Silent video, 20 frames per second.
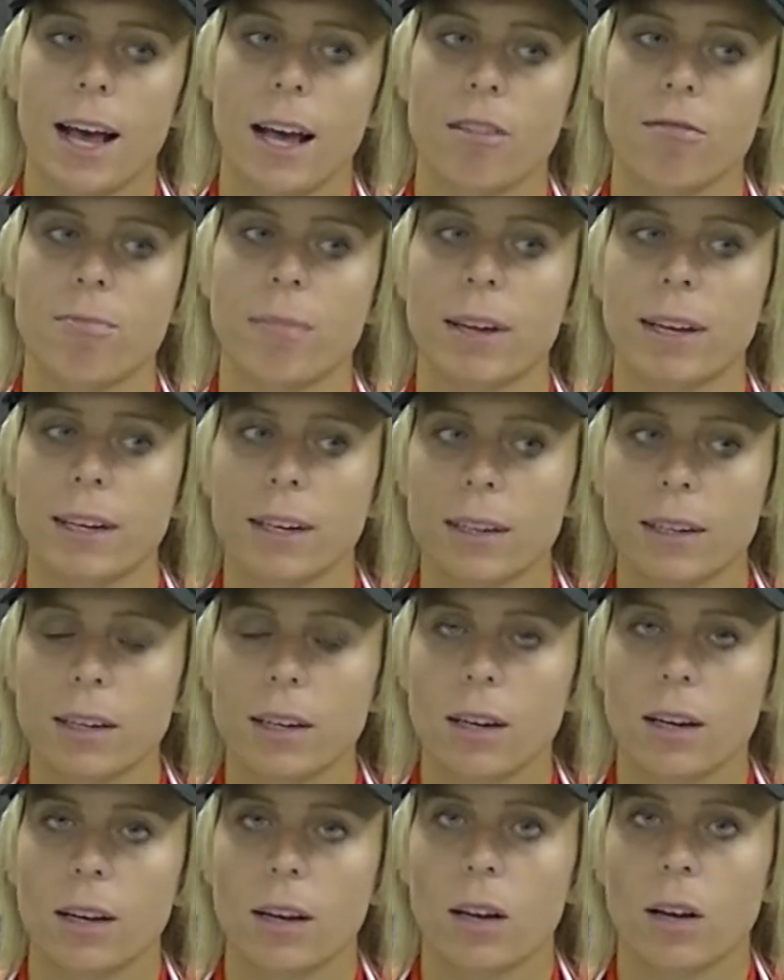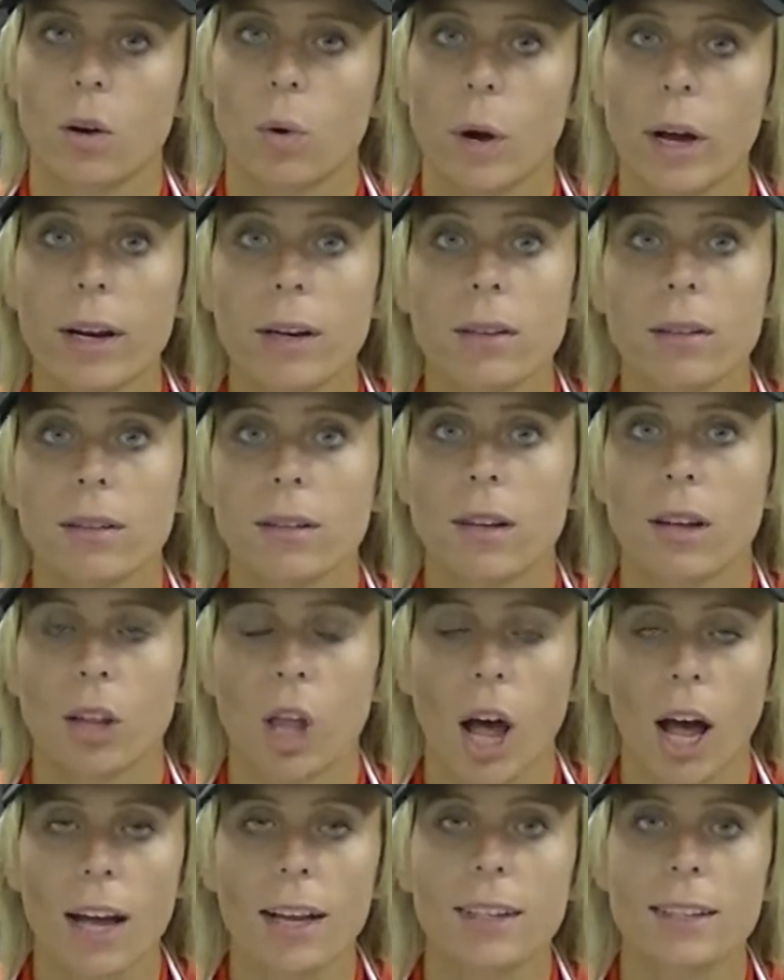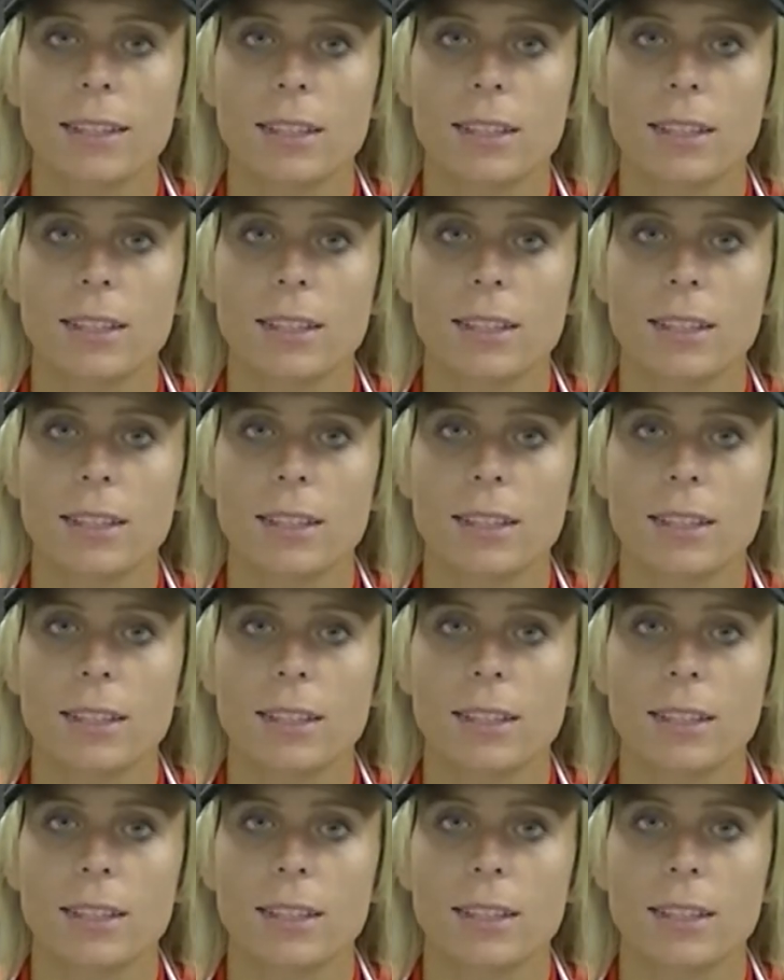I've been quite a lot.